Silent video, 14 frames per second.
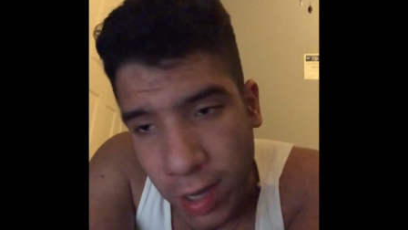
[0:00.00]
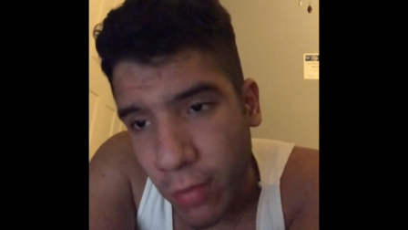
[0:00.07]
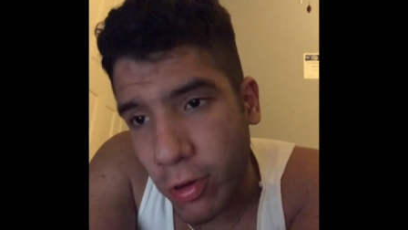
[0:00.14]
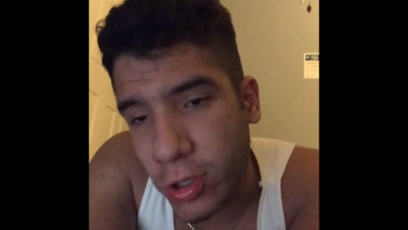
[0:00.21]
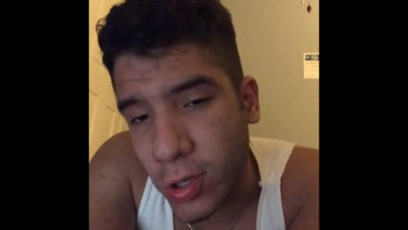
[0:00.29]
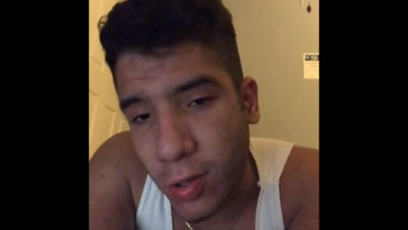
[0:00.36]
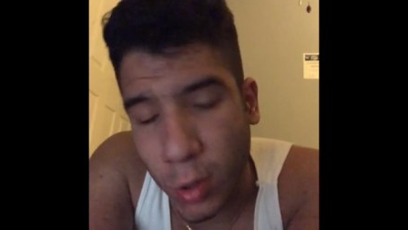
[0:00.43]

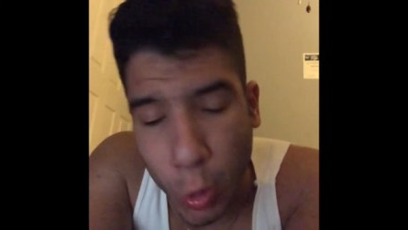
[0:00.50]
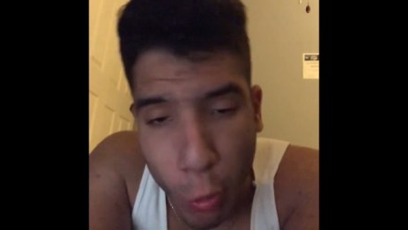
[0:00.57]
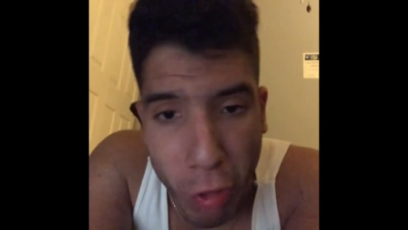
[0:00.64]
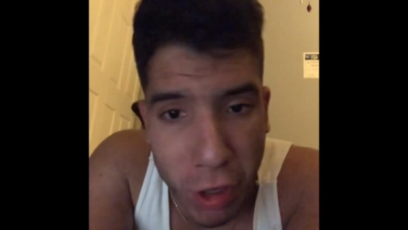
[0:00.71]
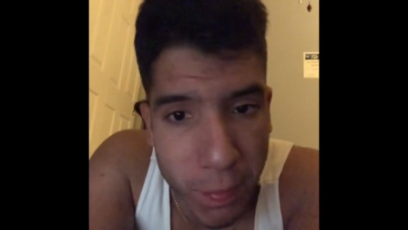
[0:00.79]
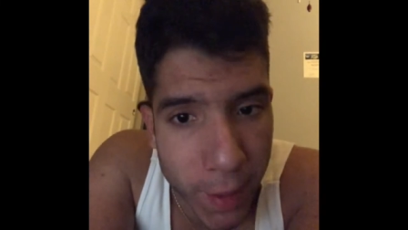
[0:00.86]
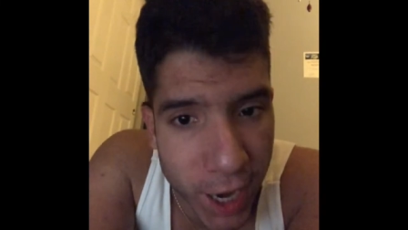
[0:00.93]
We're just
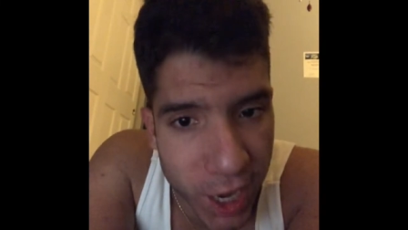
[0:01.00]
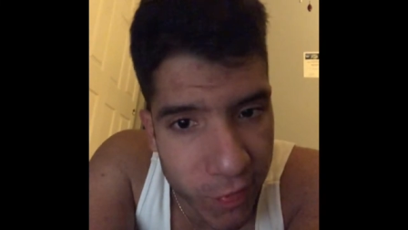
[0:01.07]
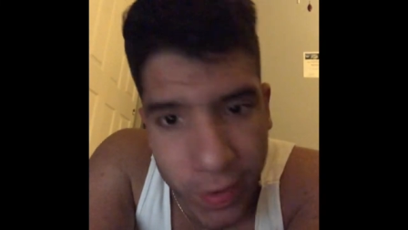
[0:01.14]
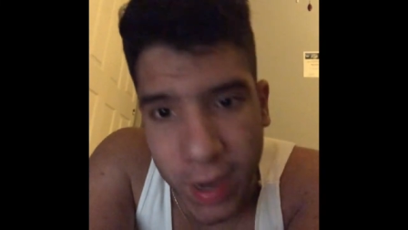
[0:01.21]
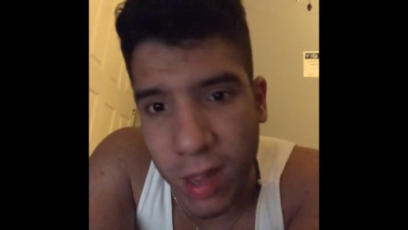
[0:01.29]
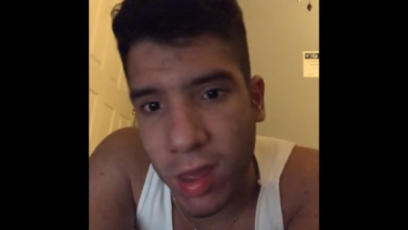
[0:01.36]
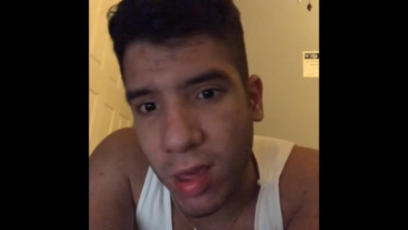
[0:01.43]
lowering the body
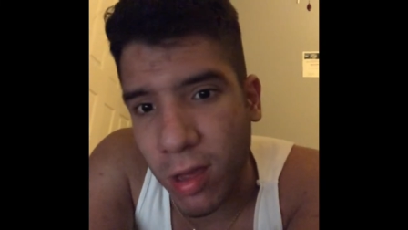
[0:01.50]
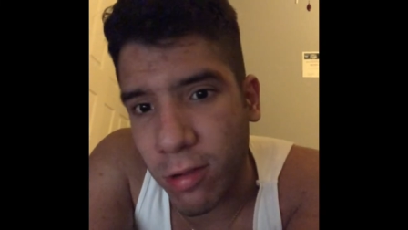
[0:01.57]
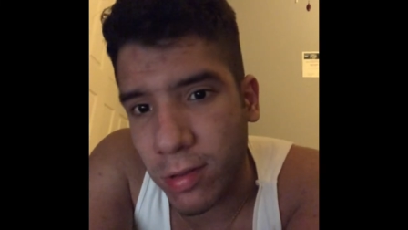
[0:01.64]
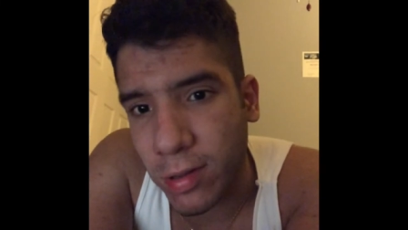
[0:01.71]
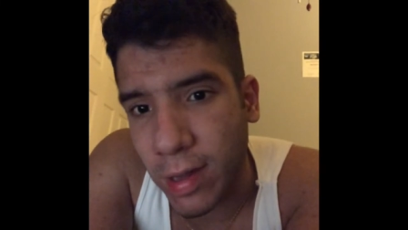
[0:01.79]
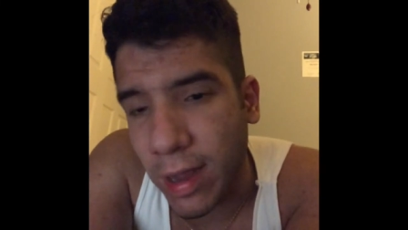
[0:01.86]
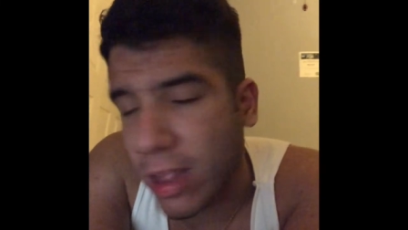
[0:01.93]
fat.
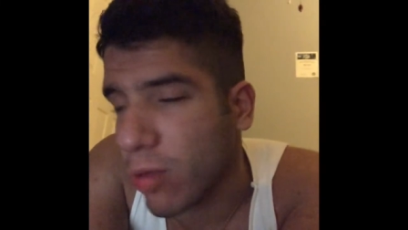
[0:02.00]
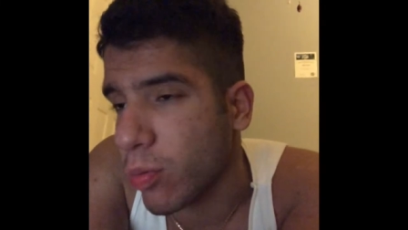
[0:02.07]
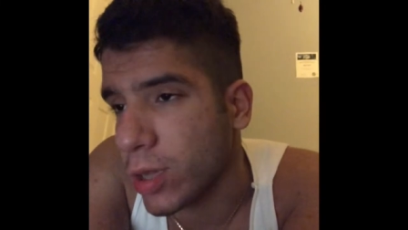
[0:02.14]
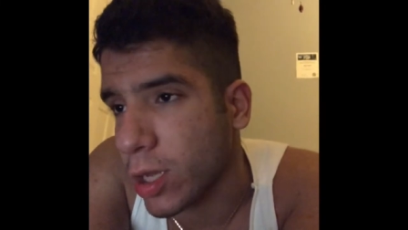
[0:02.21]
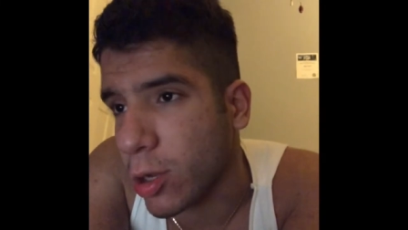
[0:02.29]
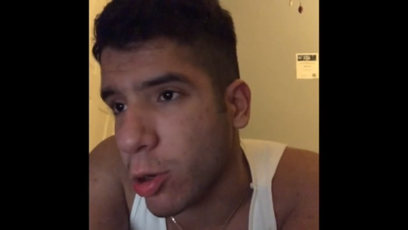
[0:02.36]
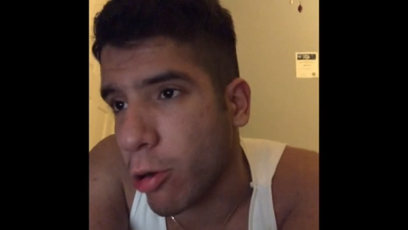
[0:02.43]
So that's
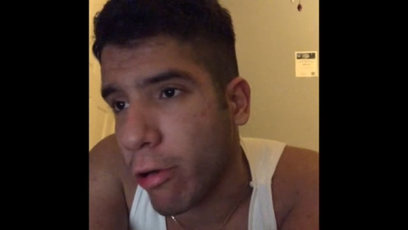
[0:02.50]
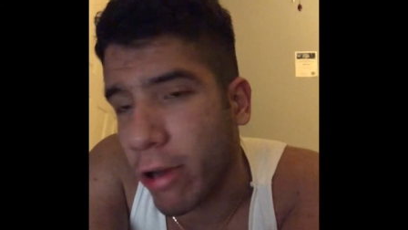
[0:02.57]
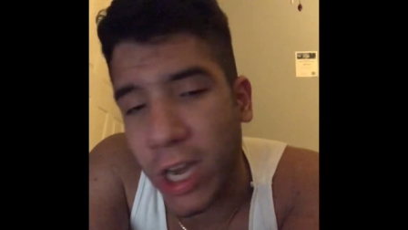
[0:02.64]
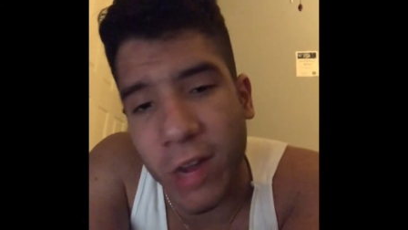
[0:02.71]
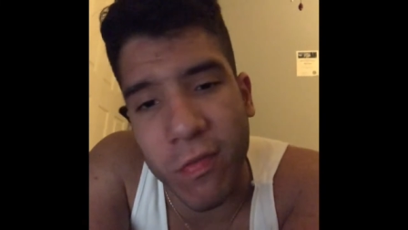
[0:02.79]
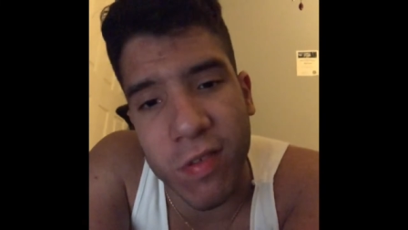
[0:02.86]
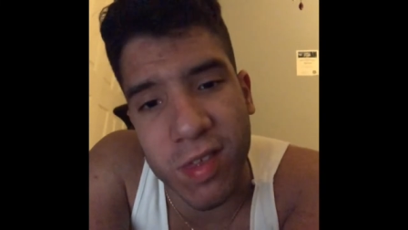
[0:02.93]
when the caloric
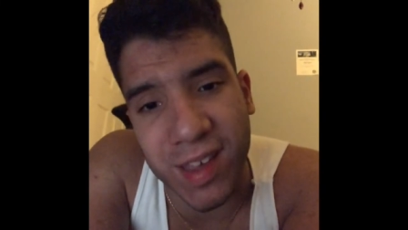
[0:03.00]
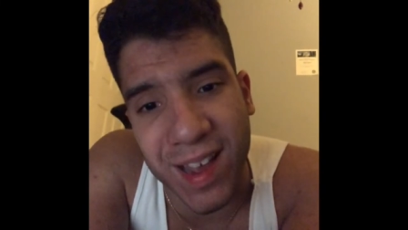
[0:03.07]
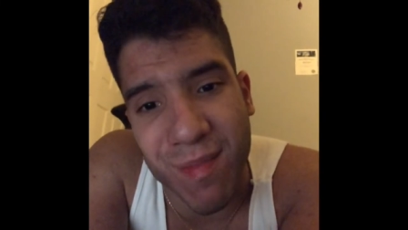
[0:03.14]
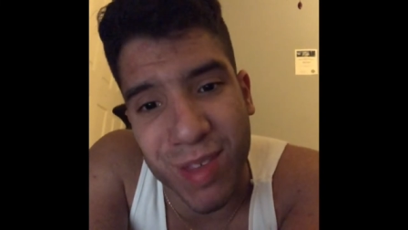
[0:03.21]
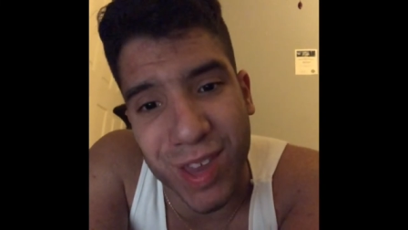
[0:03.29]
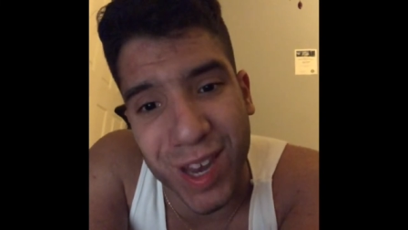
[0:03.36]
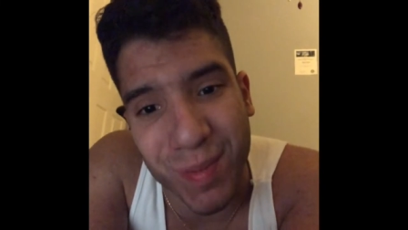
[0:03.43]
deficit
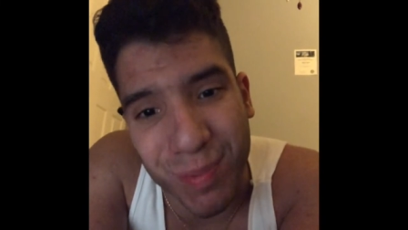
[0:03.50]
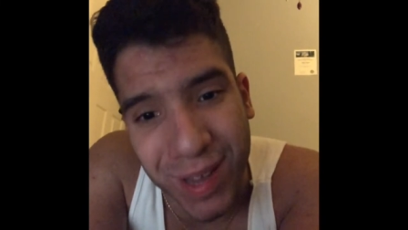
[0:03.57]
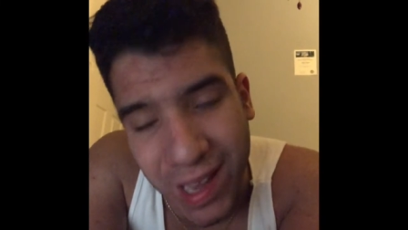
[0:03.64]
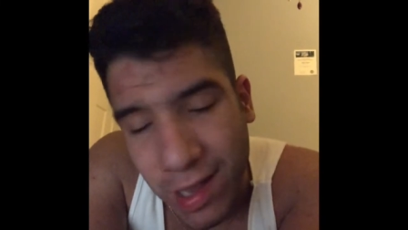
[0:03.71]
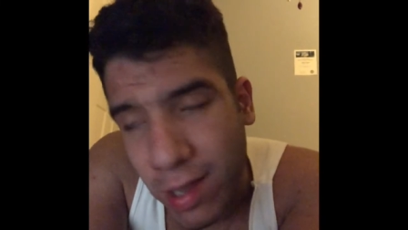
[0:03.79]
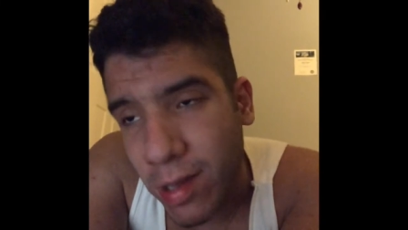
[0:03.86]
comes into play.